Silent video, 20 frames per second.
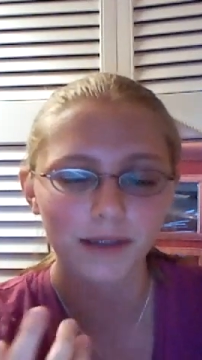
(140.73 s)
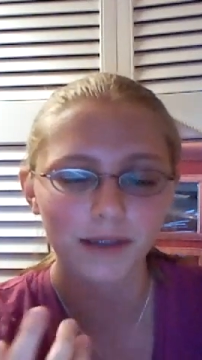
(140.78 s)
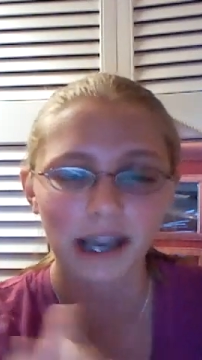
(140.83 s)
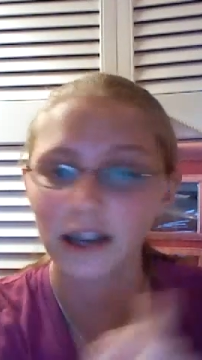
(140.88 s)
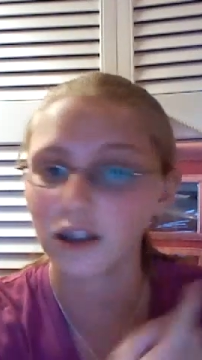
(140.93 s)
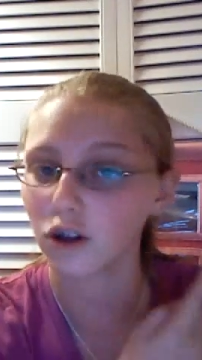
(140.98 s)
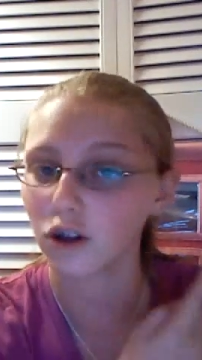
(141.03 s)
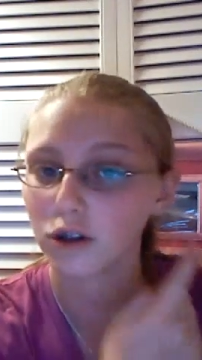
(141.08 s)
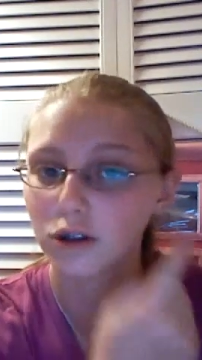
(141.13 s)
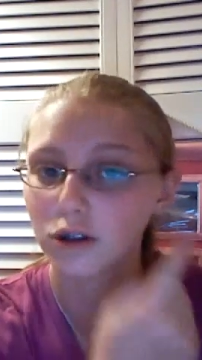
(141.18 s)

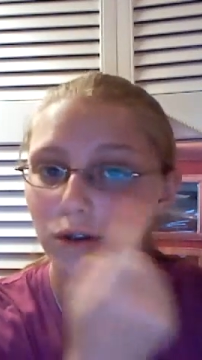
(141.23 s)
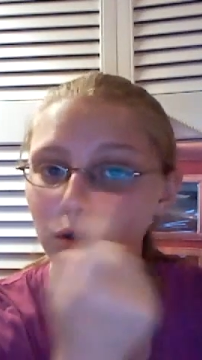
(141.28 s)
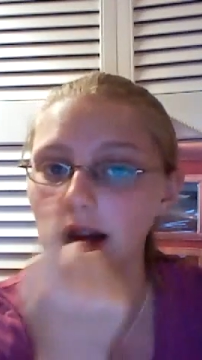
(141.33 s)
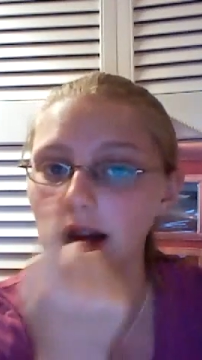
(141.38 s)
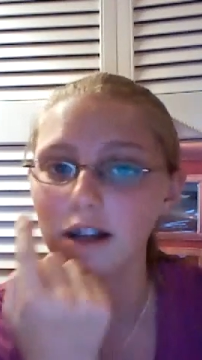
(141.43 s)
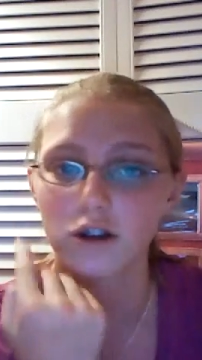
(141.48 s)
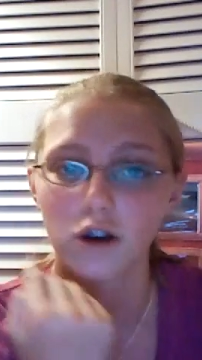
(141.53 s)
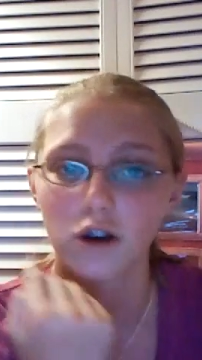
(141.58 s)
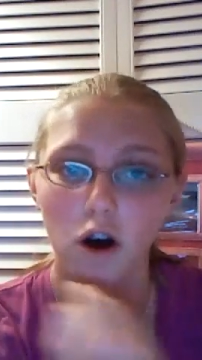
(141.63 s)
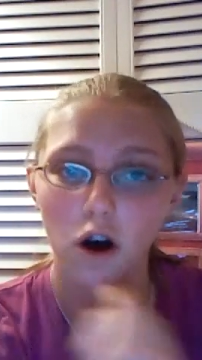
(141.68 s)
And they'll do
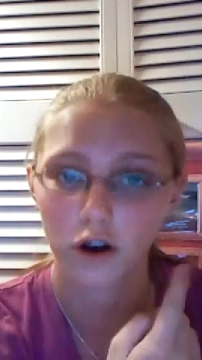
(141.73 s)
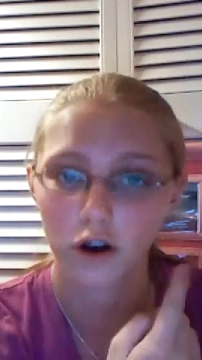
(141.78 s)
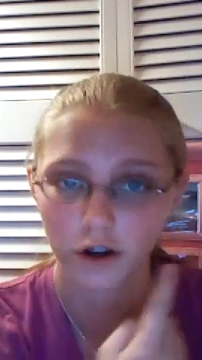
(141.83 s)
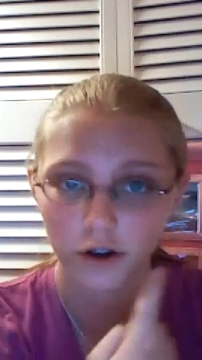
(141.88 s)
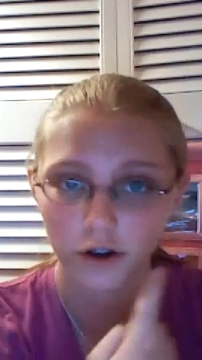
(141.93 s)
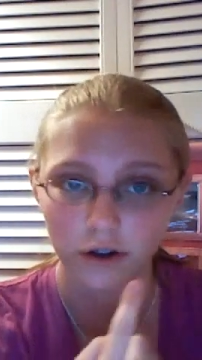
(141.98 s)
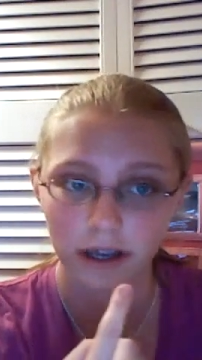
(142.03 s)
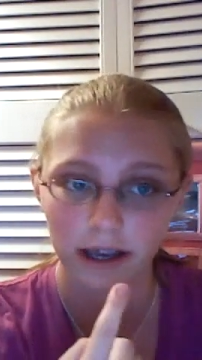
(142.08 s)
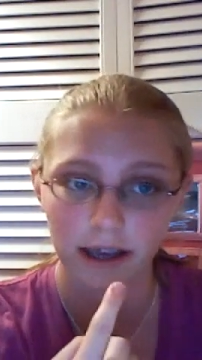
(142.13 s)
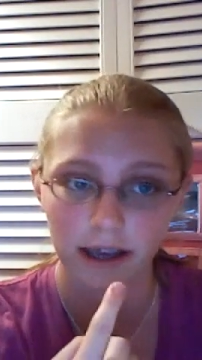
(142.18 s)
that to all
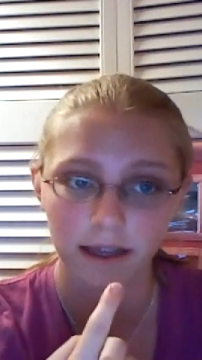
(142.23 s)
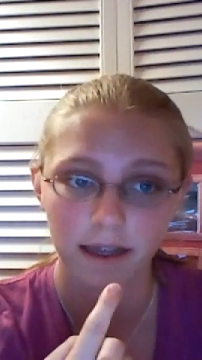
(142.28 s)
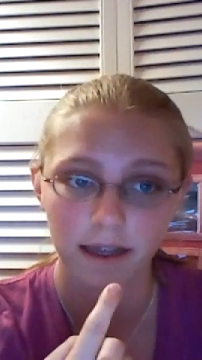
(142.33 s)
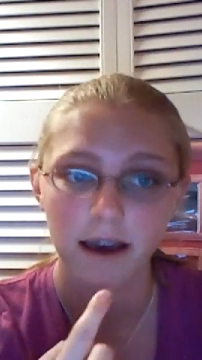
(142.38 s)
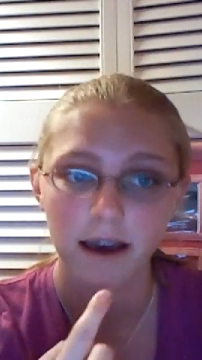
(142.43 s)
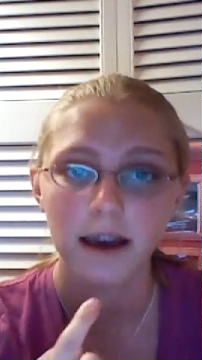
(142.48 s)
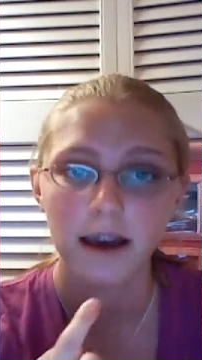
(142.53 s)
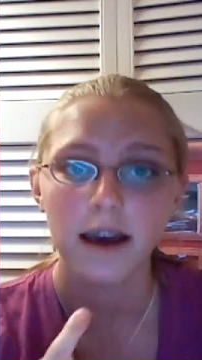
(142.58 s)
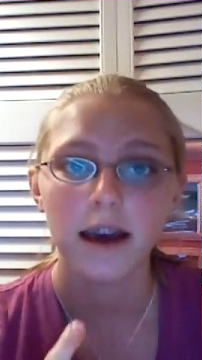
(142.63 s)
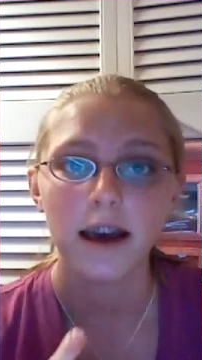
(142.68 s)
your teeth.
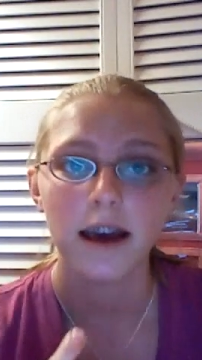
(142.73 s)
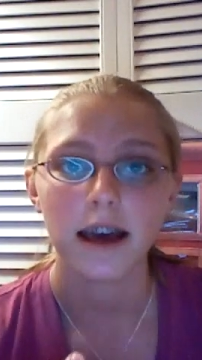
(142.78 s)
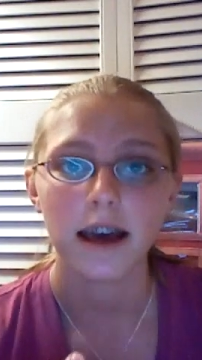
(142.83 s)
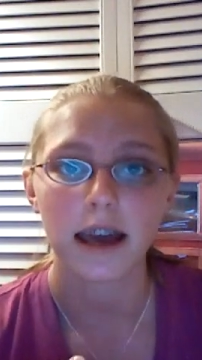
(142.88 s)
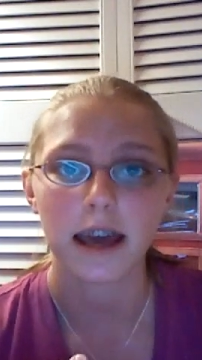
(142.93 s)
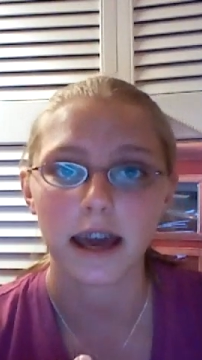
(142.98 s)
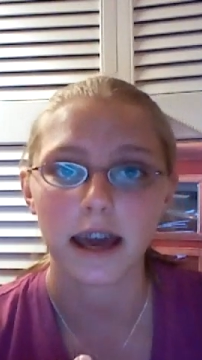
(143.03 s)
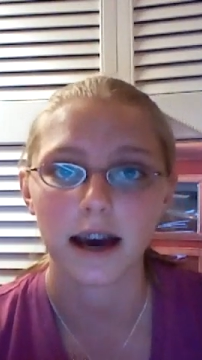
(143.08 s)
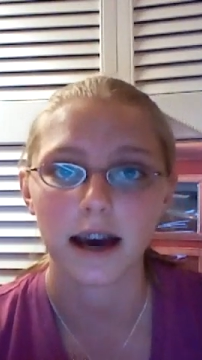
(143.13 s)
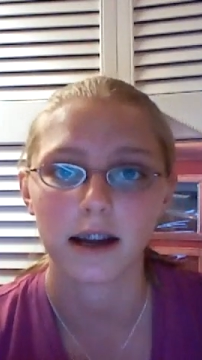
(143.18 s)

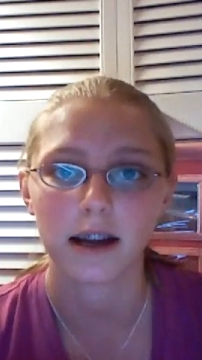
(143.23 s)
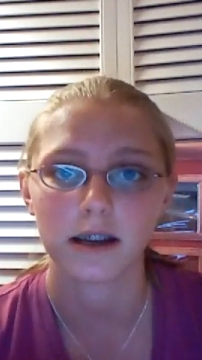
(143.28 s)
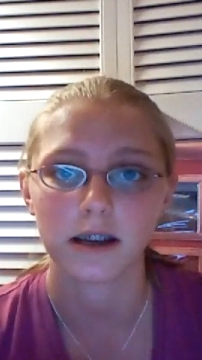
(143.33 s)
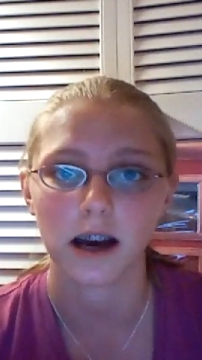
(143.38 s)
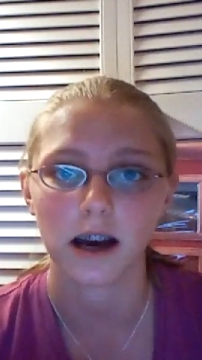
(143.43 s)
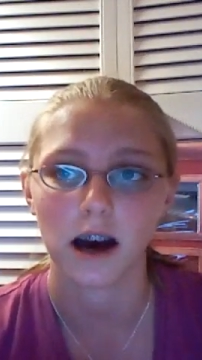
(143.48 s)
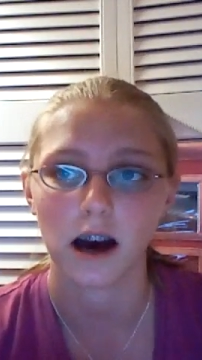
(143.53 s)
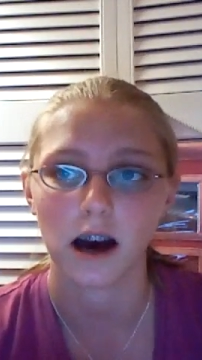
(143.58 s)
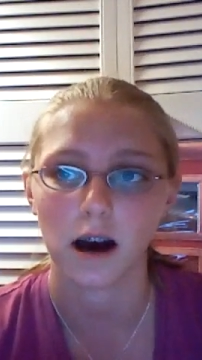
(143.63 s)
And